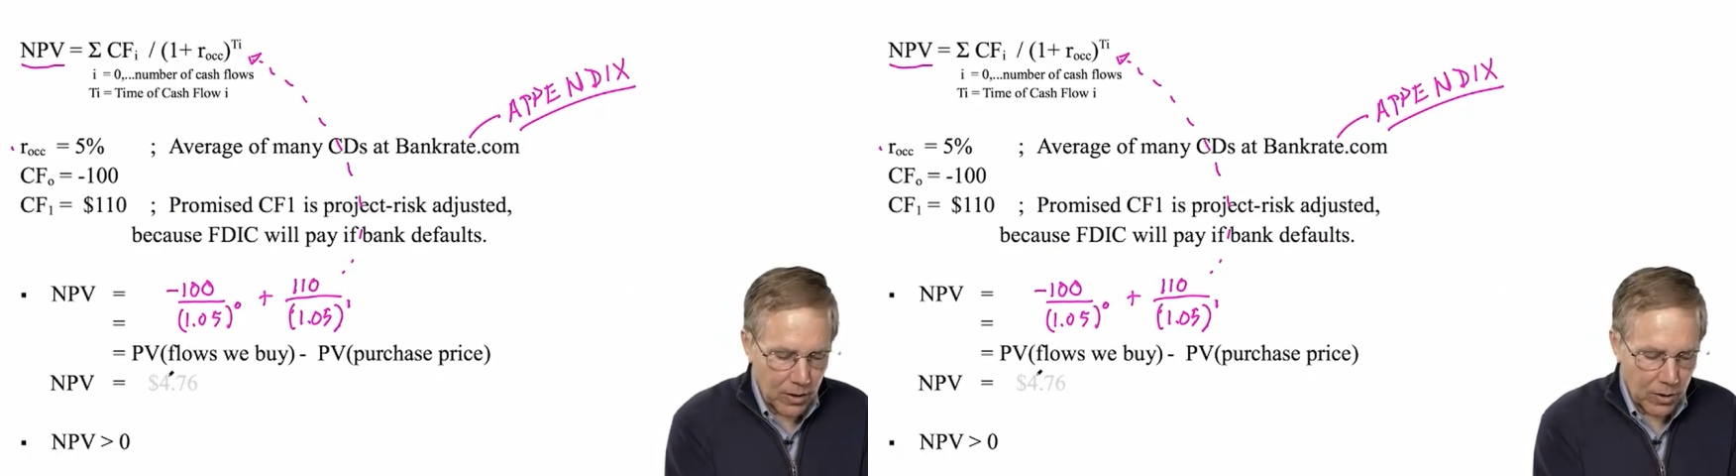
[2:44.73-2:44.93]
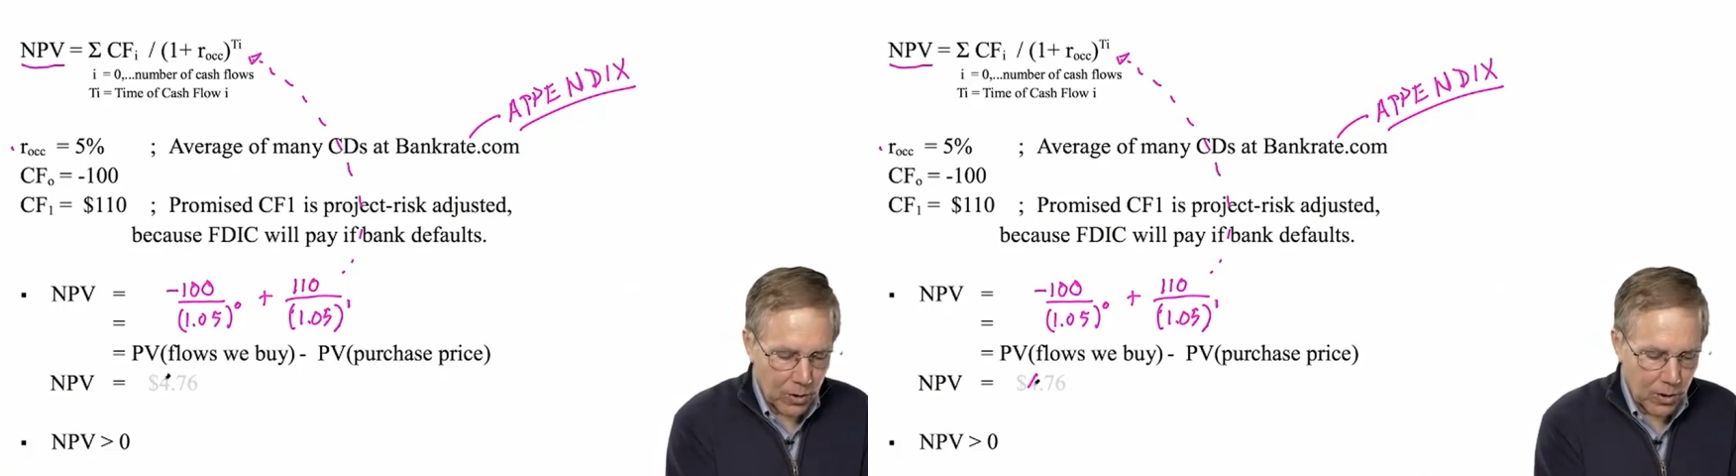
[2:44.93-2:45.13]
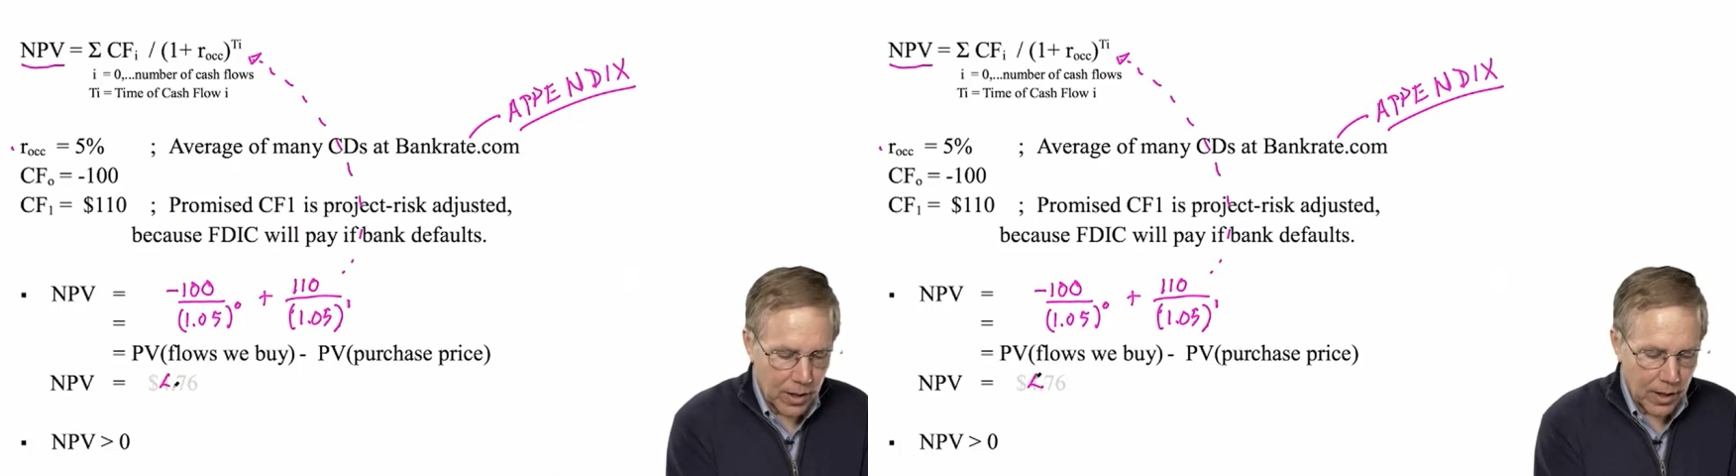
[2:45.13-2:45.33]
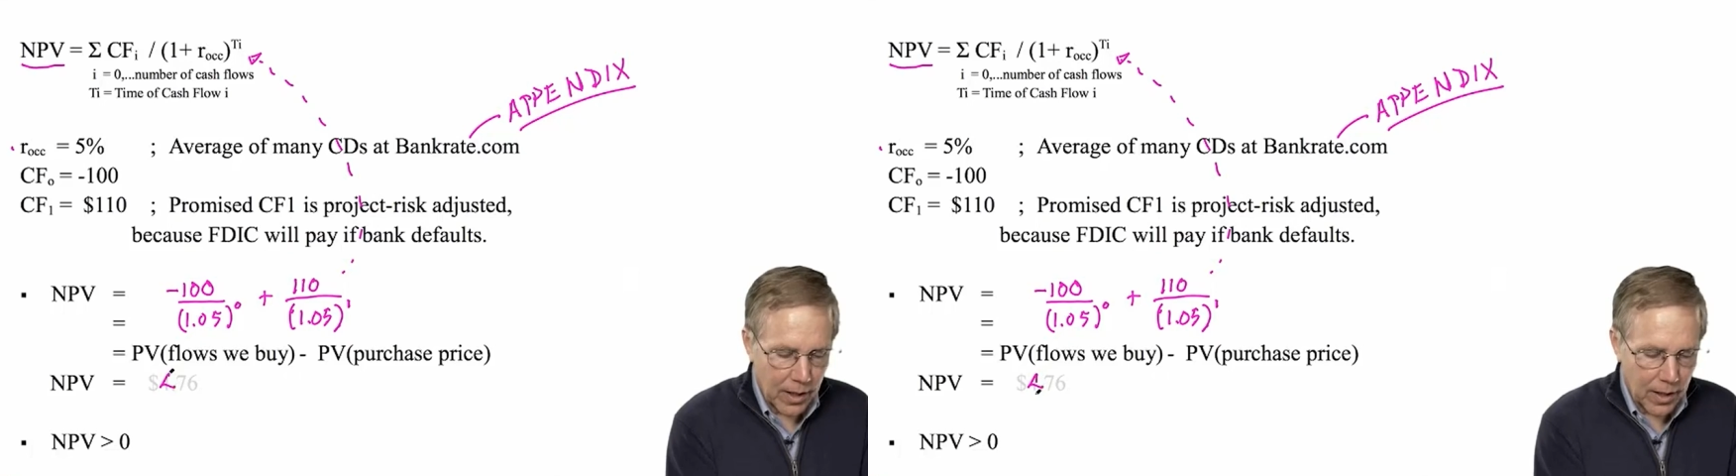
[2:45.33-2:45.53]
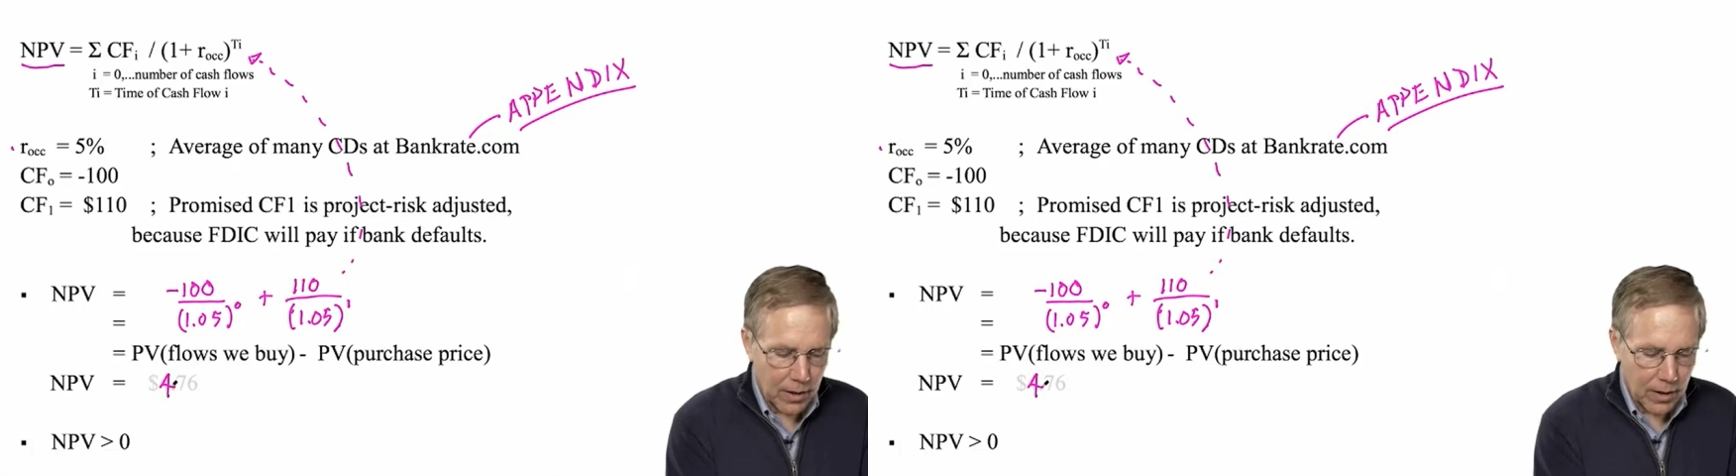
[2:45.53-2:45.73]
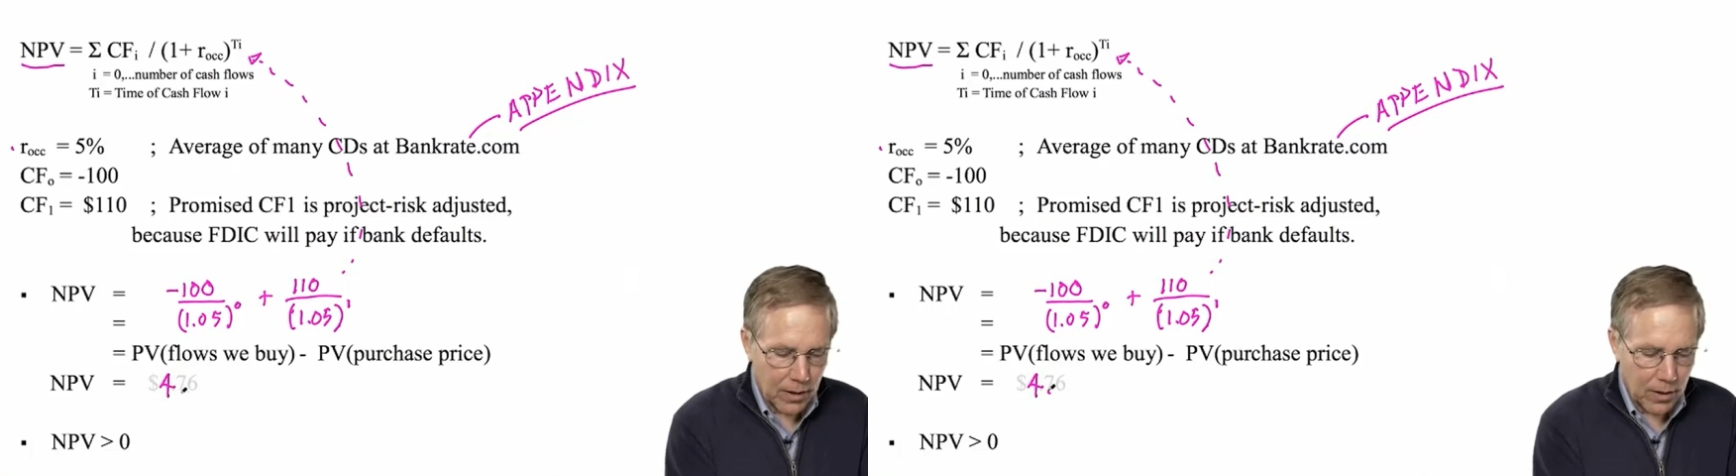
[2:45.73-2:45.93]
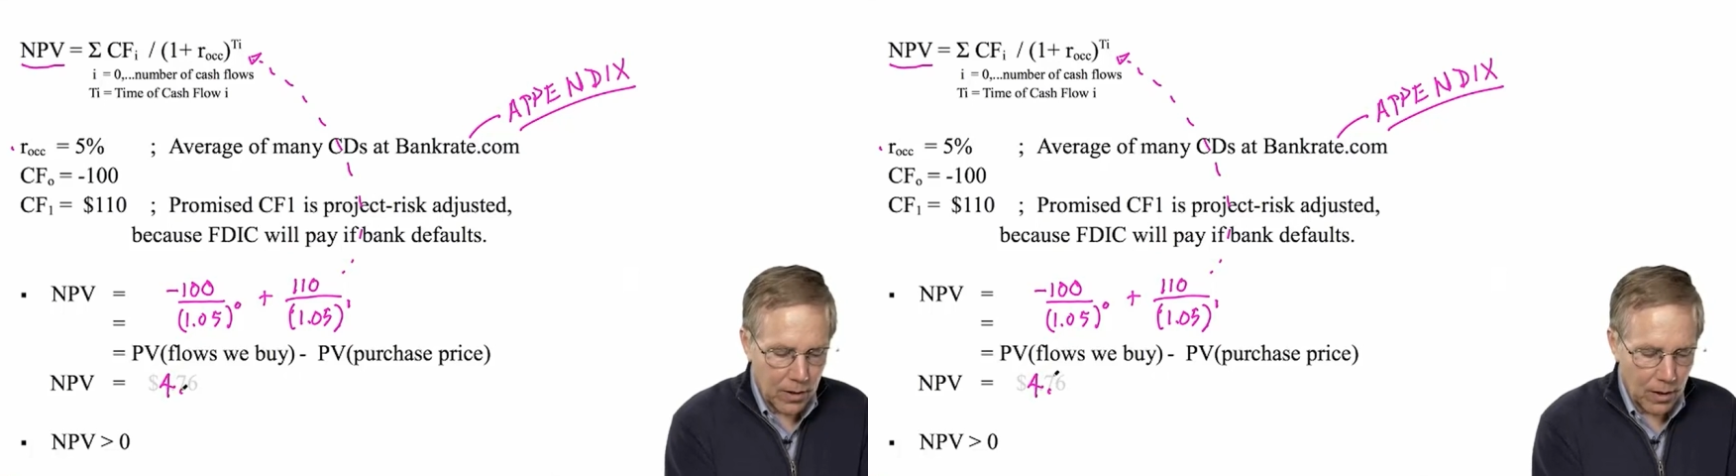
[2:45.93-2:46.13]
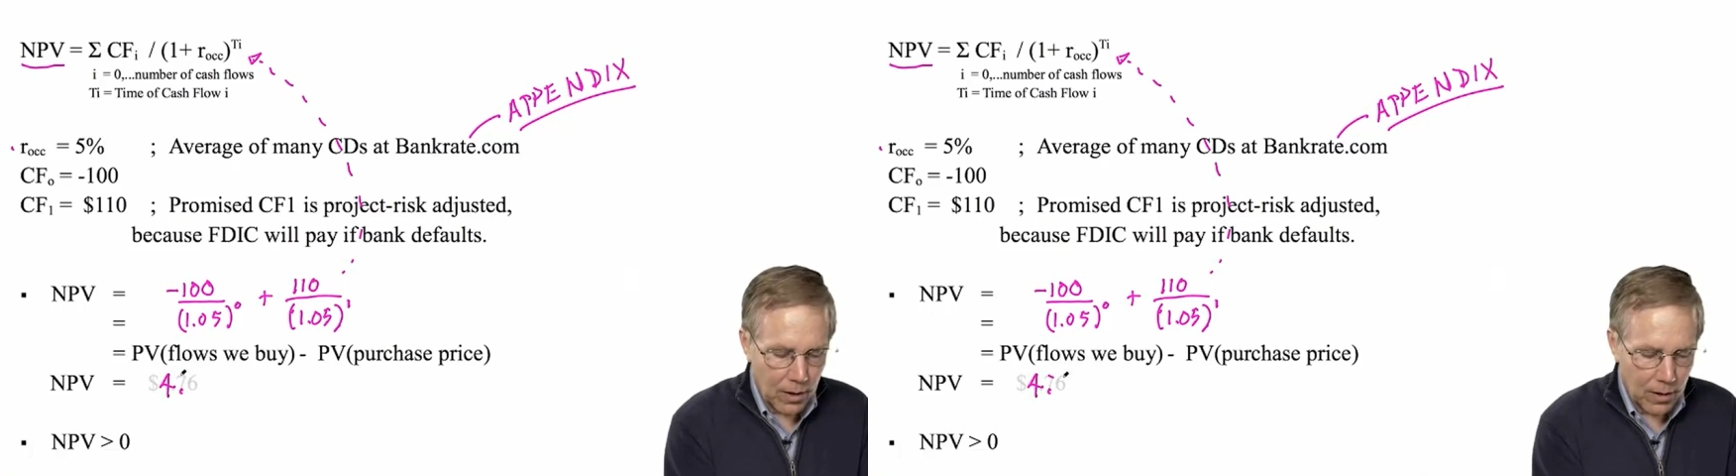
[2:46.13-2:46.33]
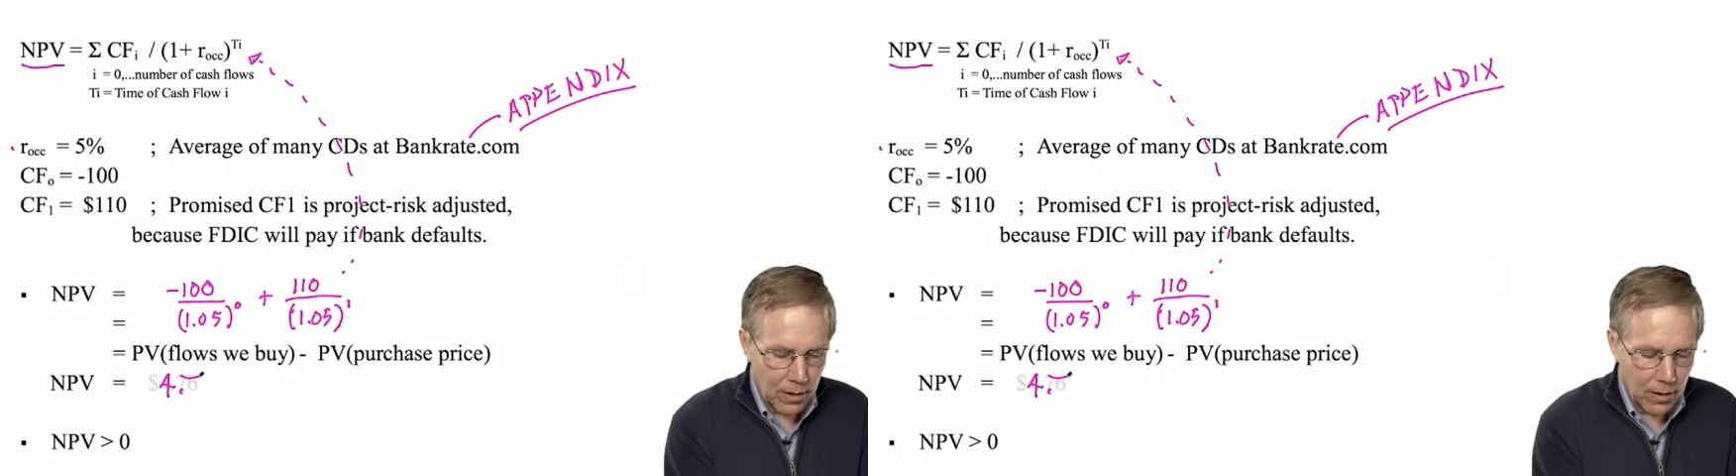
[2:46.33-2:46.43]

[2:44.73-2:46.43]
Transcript: you get here